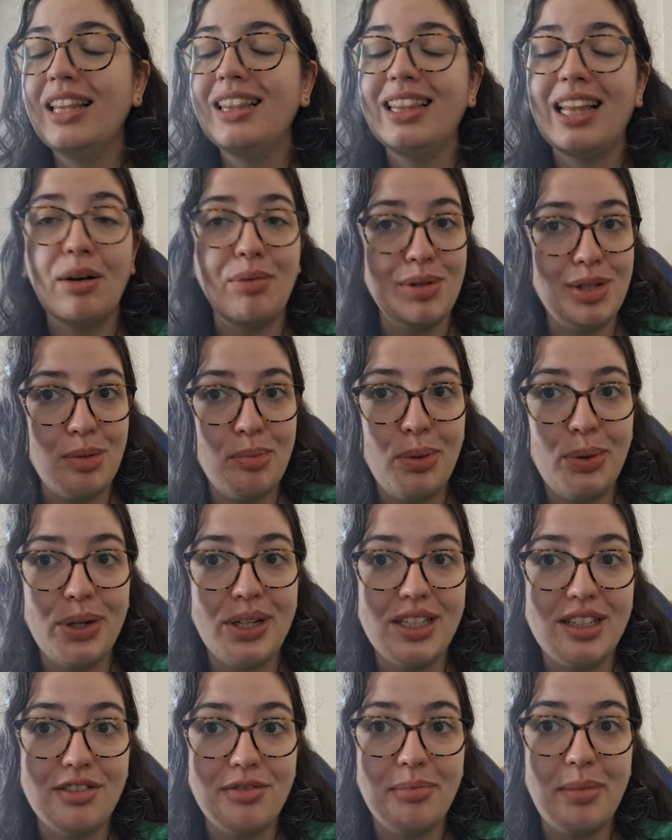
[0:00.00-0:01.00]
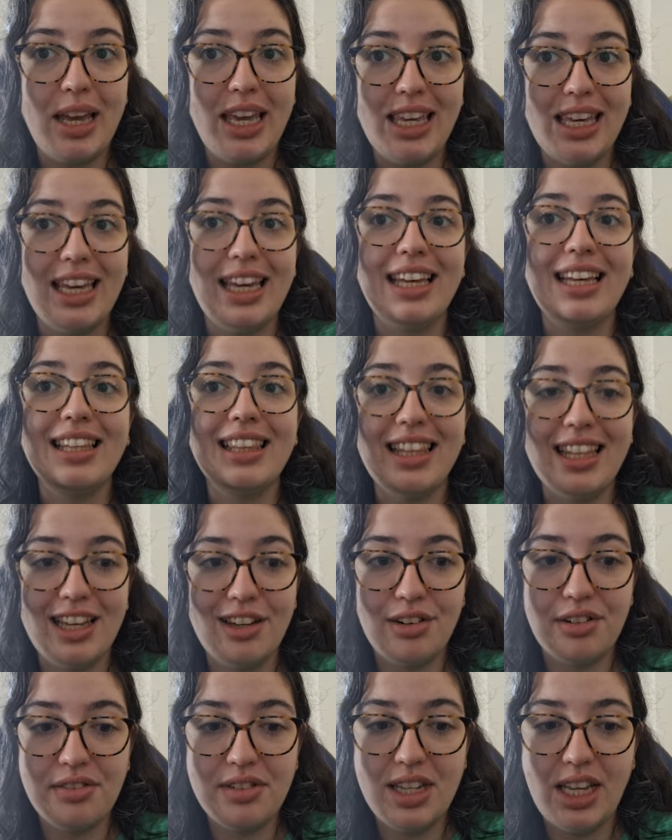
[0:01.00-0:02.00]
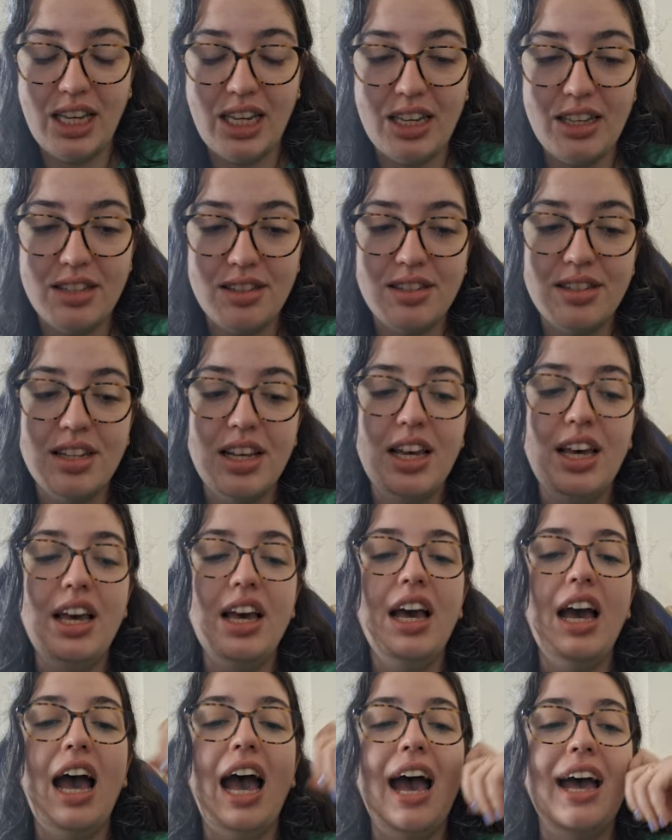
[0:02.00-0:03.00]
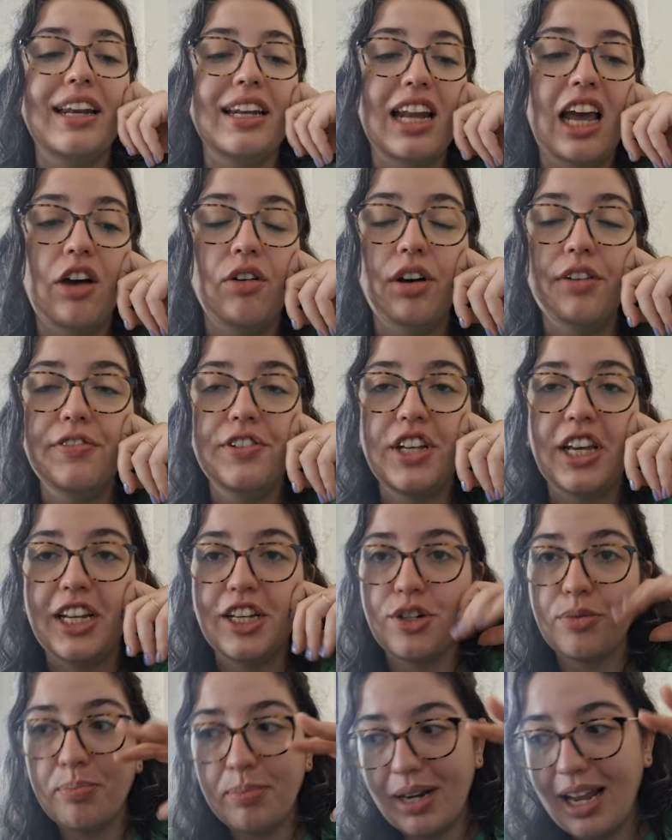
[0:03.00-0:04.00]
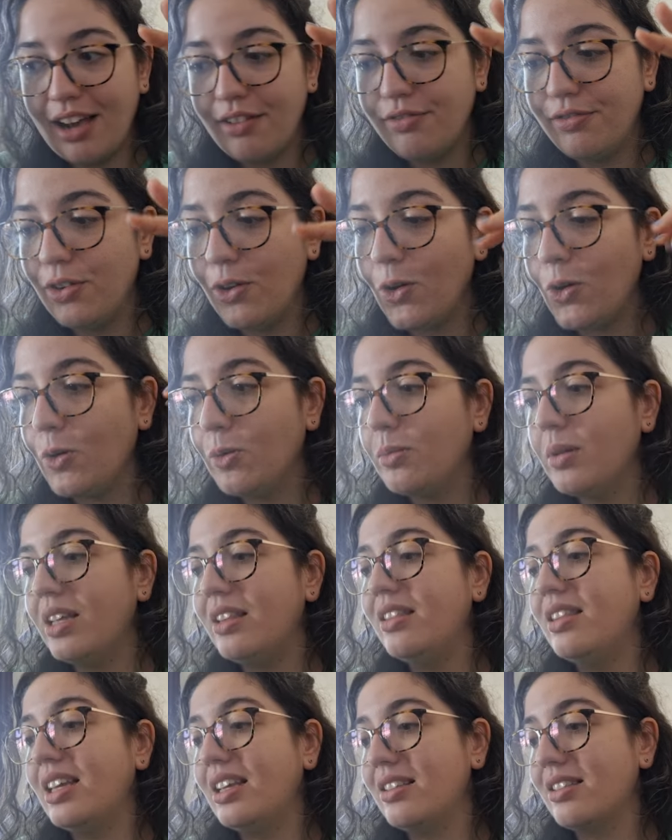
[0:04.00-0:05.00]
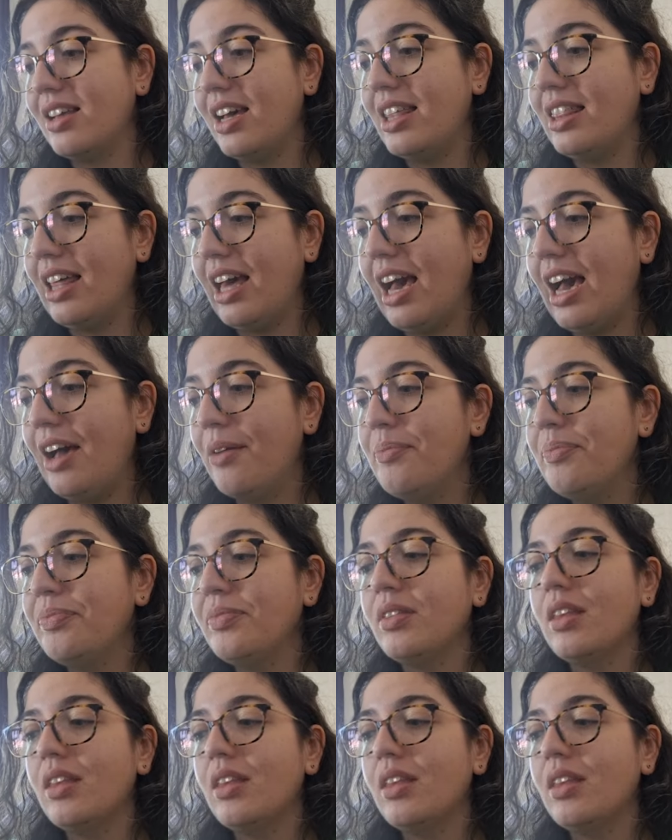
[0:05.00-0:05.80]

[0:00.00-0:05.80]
That was the point of making the year of stickers, and now I've changed platform and things like that.